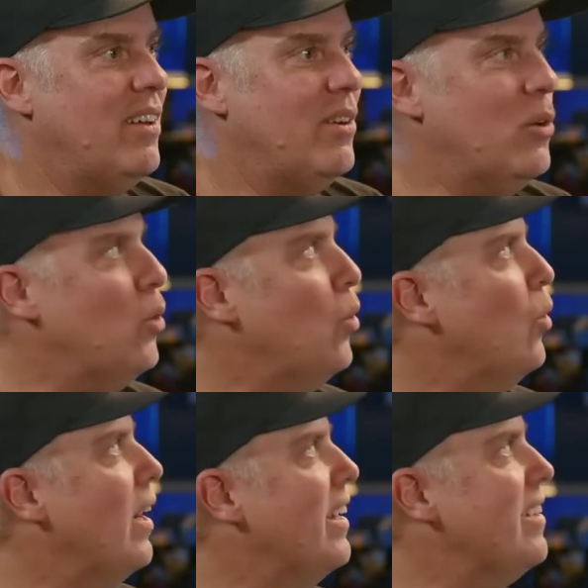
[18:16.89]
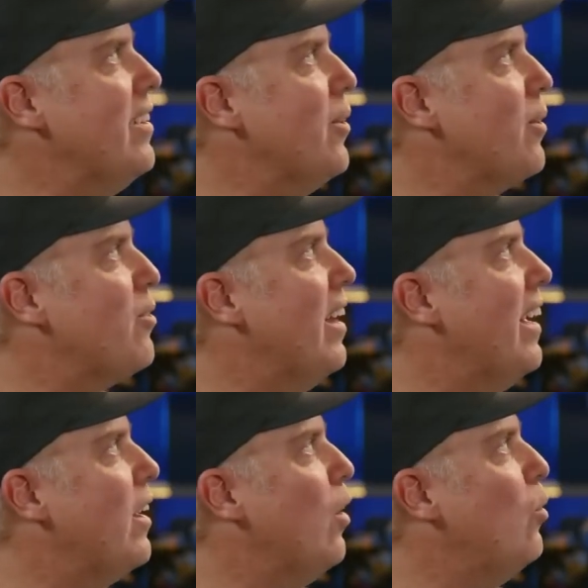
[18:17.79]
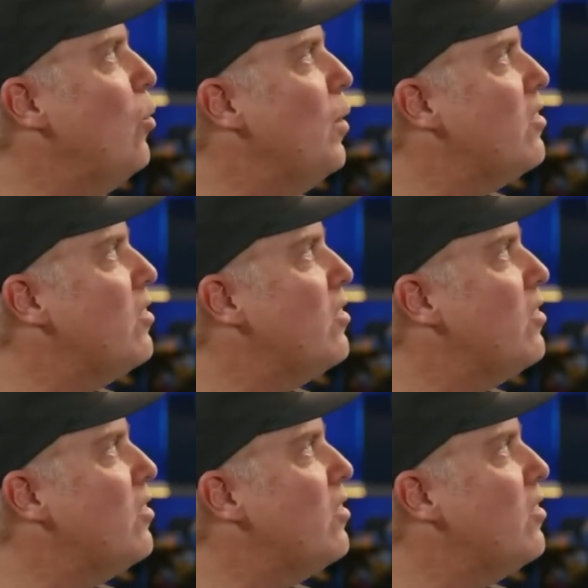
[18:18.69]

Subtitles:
Ooh, I didn't notice that. Oh, it's